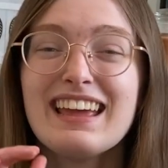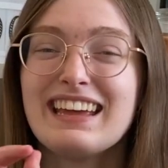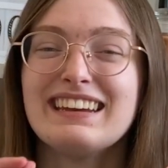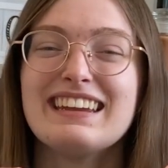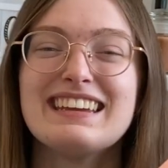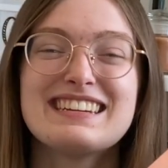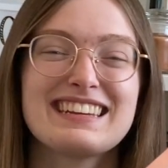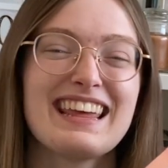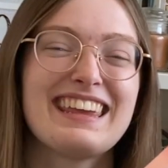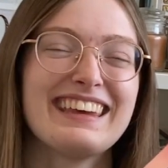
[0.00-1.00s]
niche
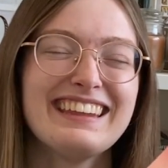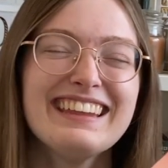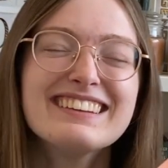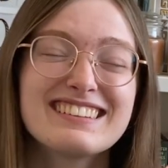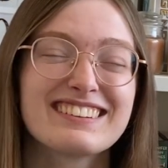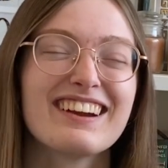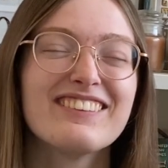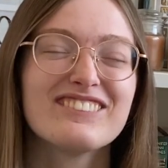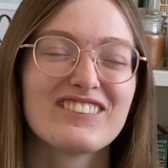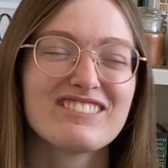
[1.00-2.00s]
like
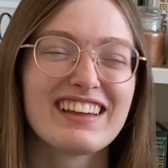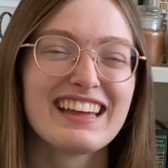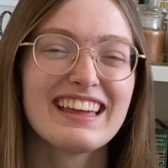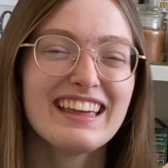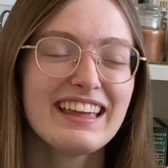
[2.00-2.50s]
trope, but